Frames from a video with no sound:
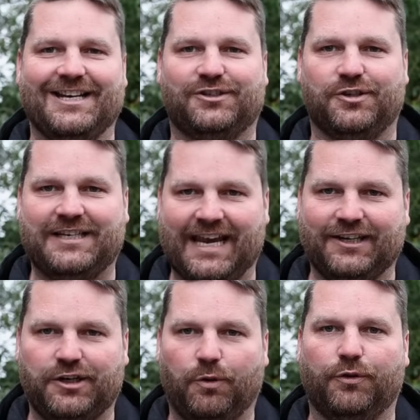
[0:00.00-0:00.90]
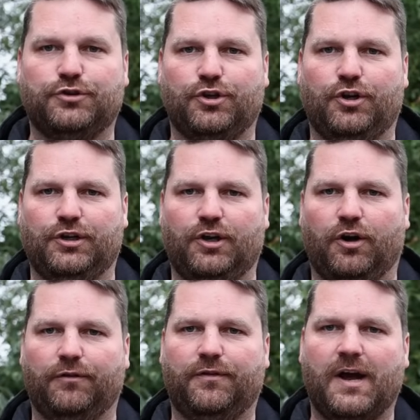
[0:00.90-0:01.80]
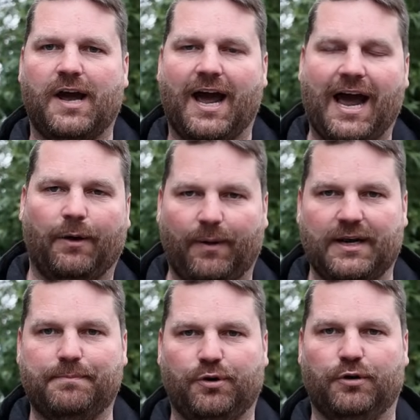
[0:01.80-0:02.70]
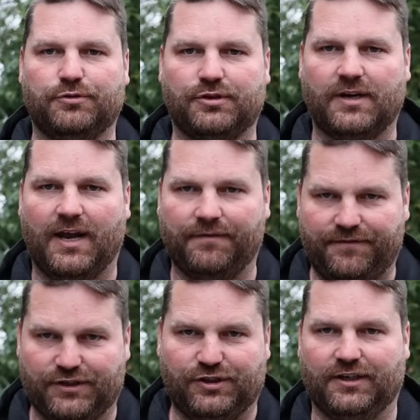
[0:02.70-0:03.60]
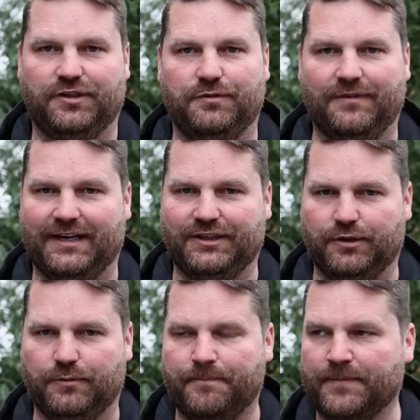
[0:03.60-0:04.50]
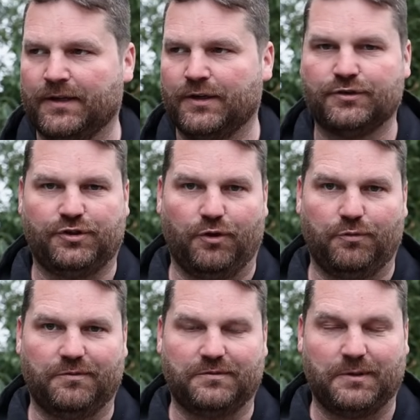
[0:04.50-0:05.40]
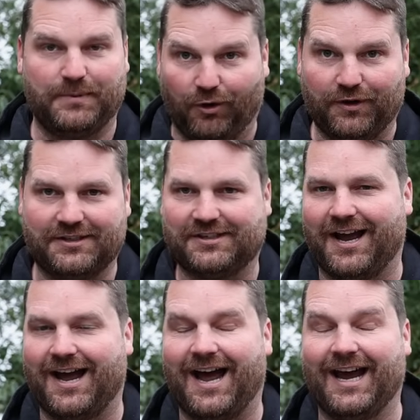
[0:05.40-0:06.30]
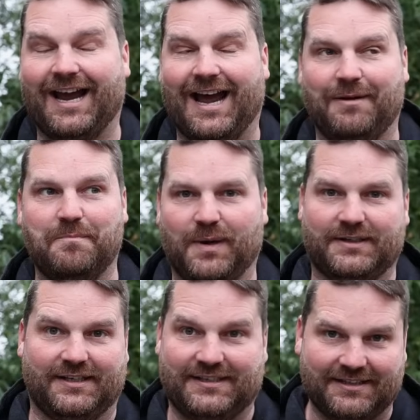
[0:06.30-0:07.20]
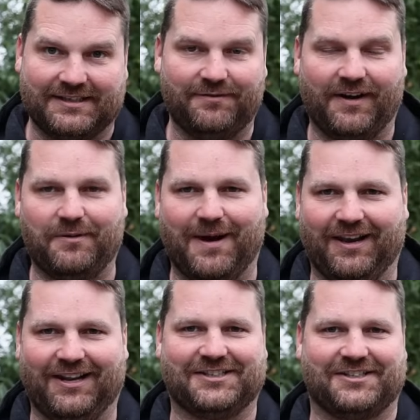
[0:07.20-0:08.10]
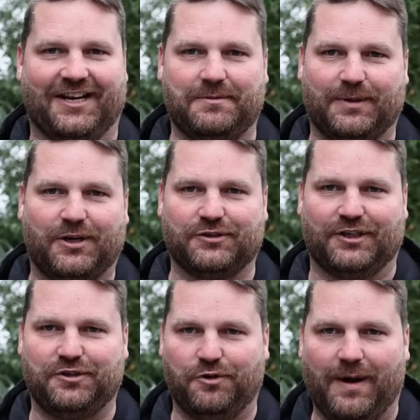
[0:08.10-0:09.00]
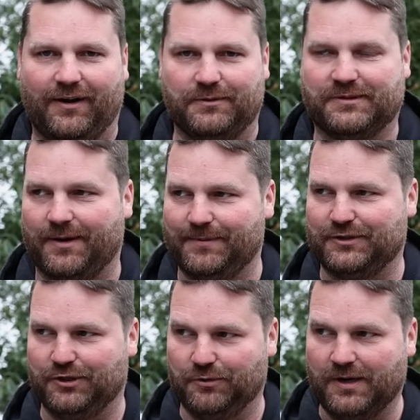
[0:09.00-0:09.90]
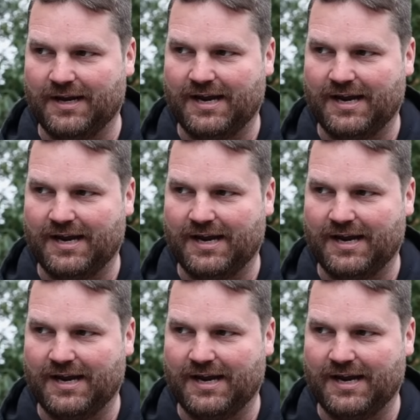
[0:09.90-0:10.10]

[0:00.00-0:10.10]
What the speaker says: to take you on the journey of how I approach fishing a new venue. So, to be honest, I am buzzing. I didn't sleep very well last night because I knew where I was coming to.